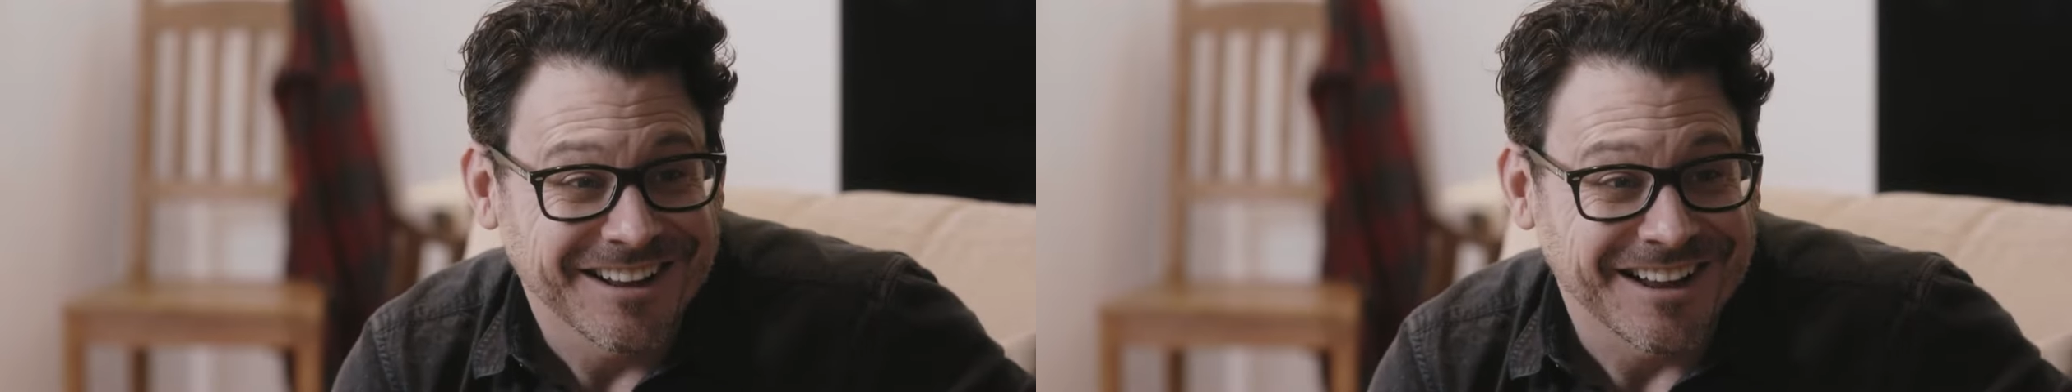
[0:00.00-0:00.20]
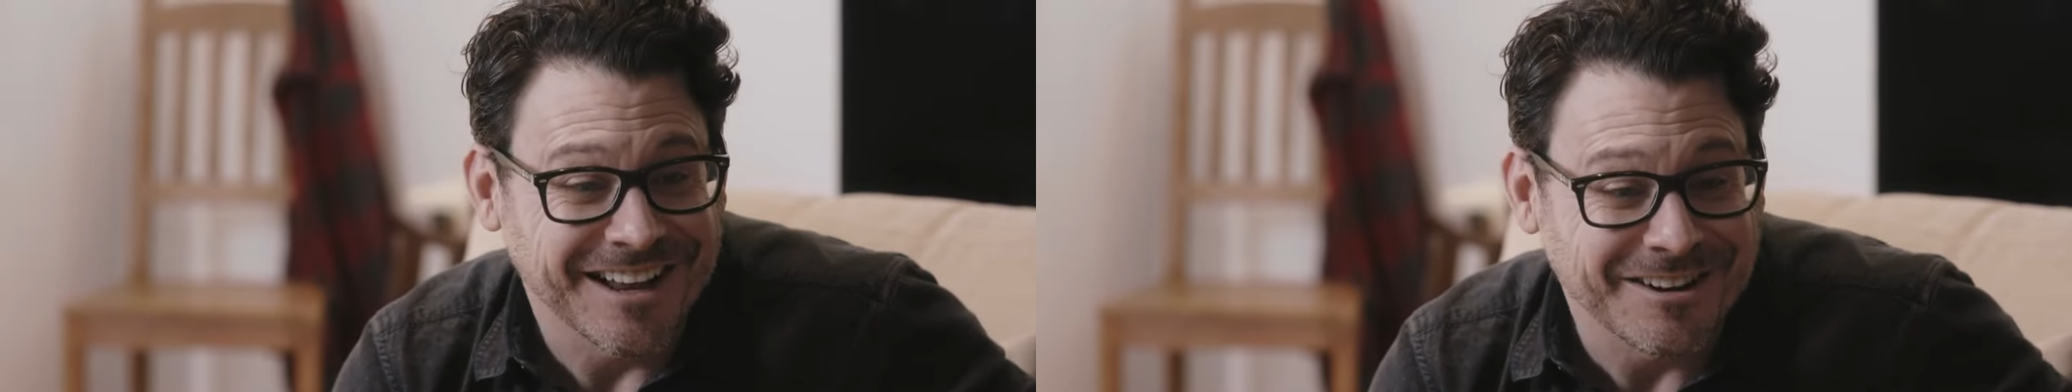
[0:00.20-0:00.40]

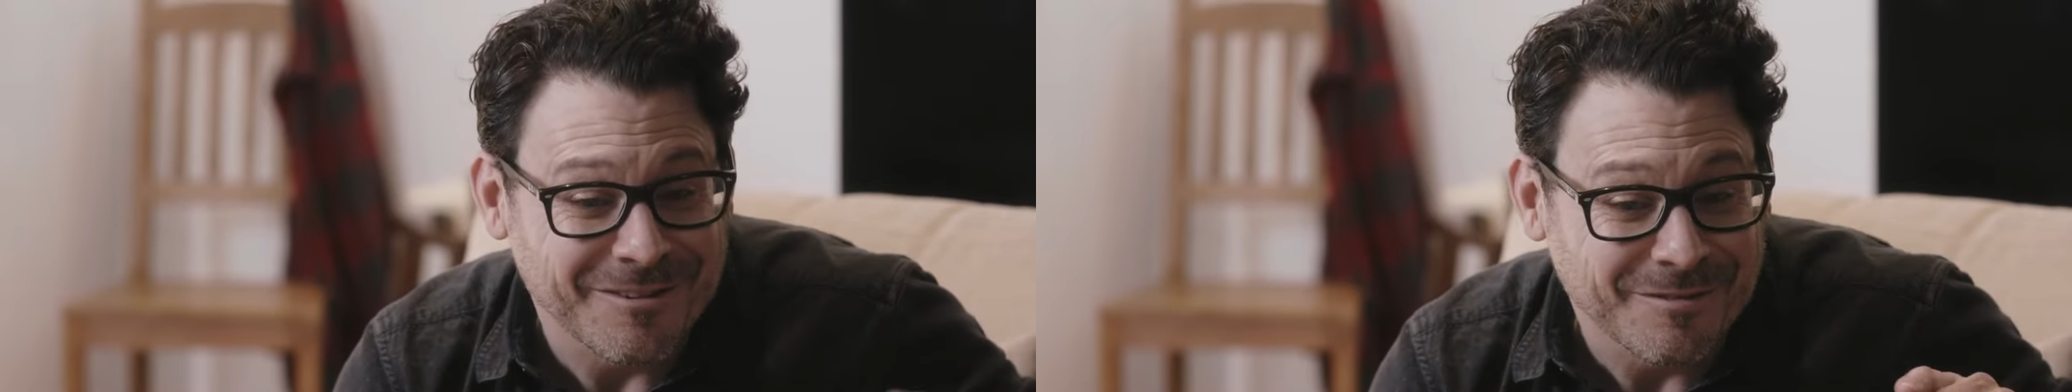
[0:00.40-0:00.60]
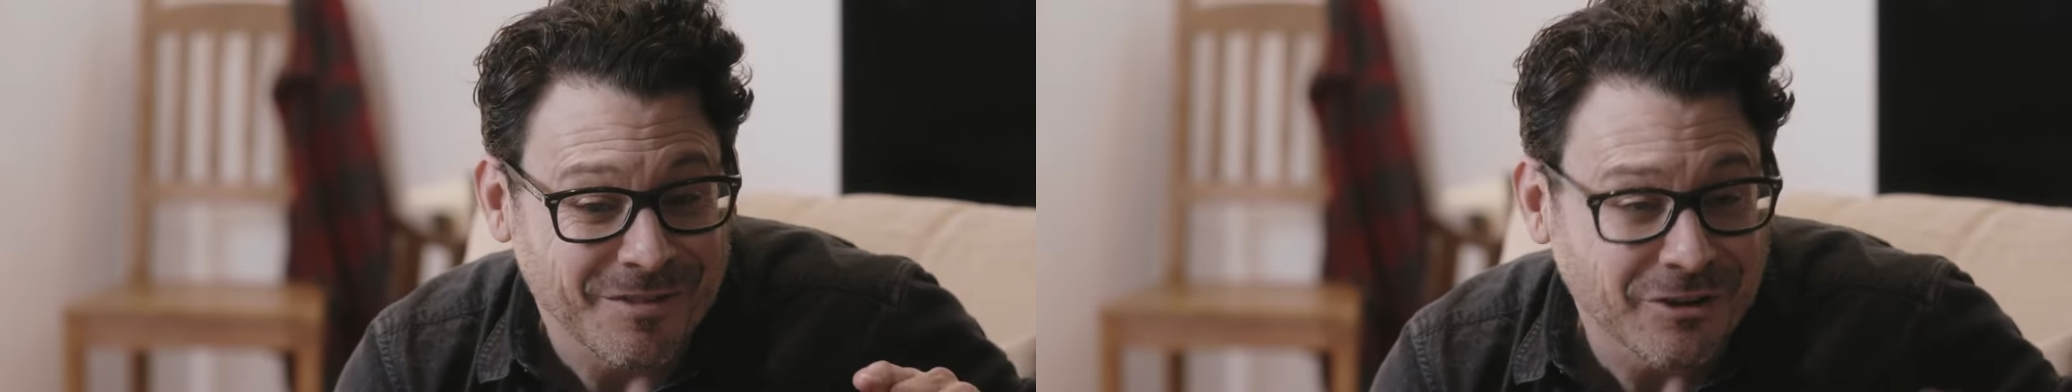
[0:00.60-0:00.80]

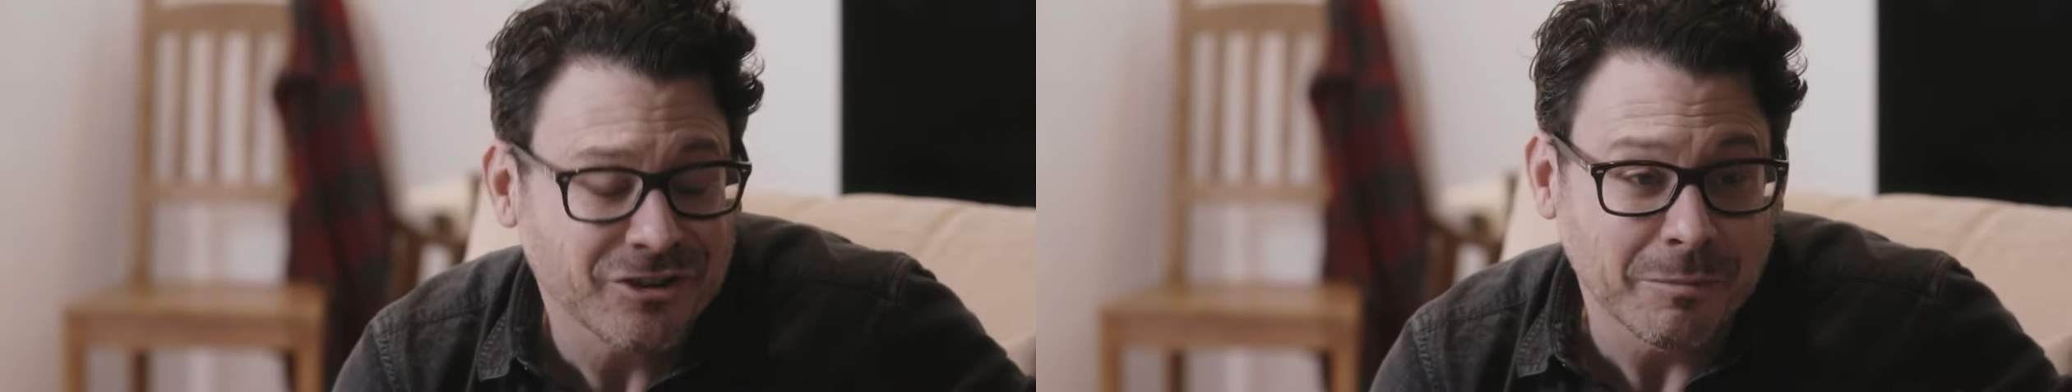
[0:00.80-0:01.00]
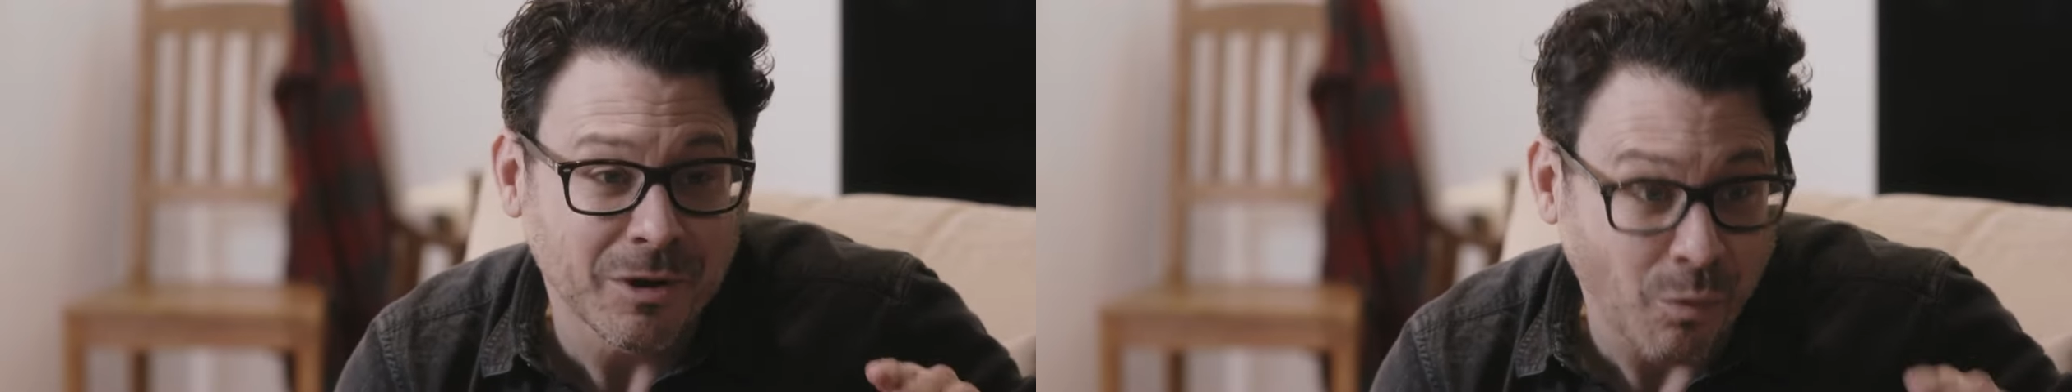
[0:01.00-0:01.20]
And
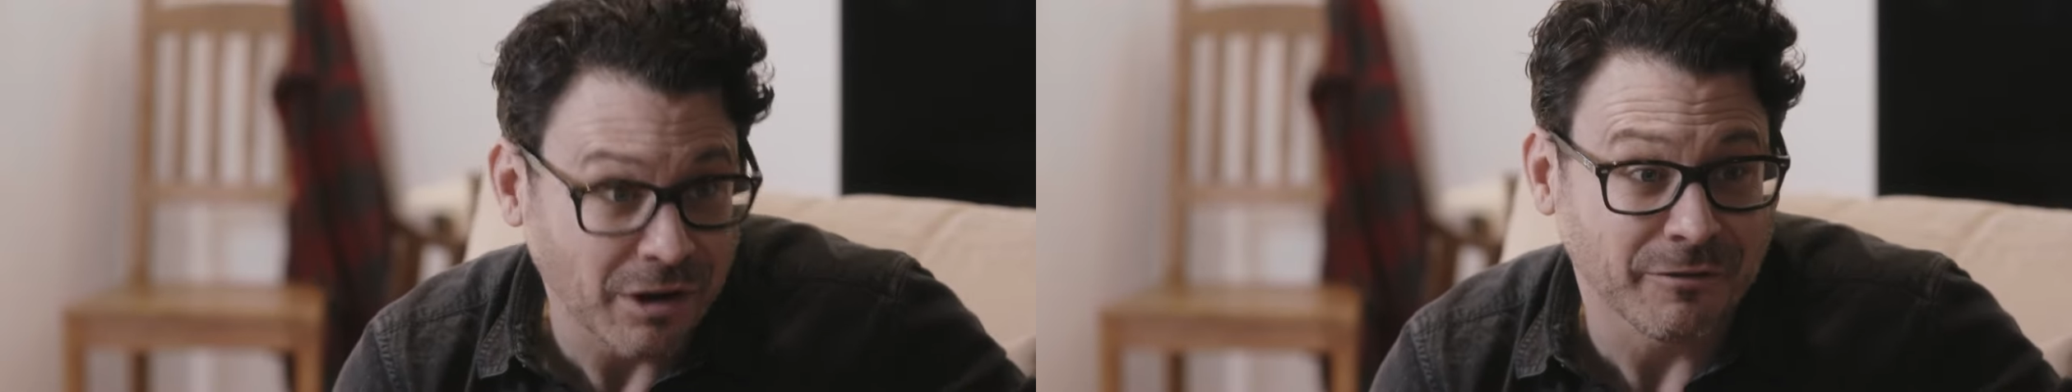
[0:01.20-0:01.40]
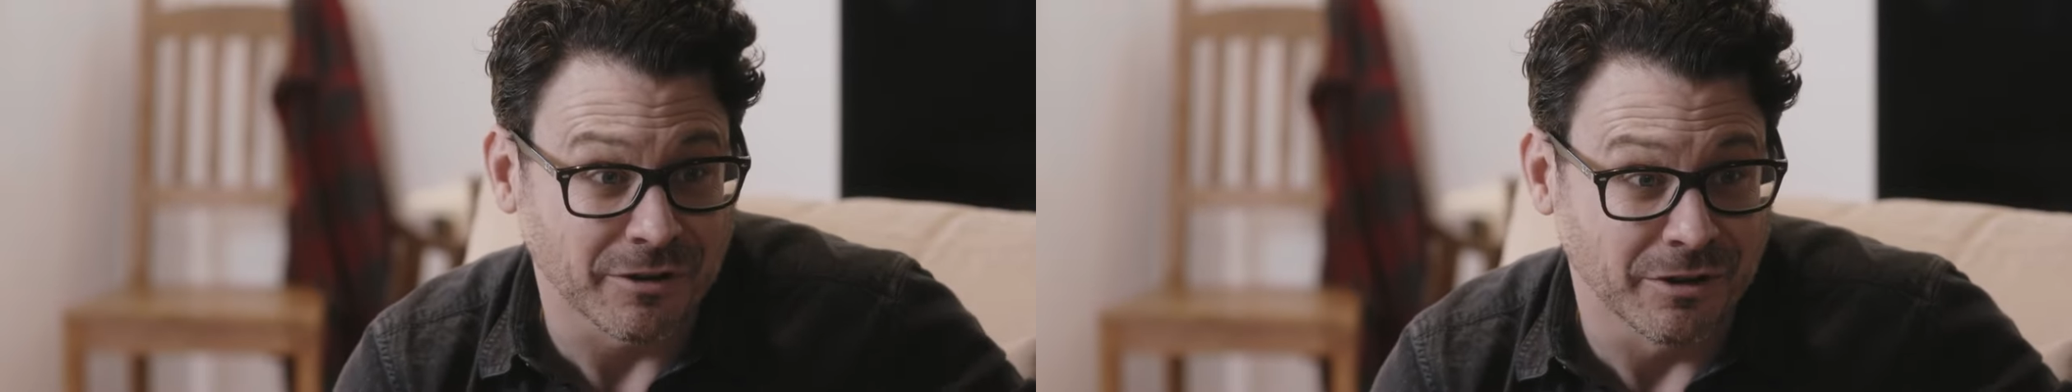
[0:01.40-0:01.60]
there's gonna be work for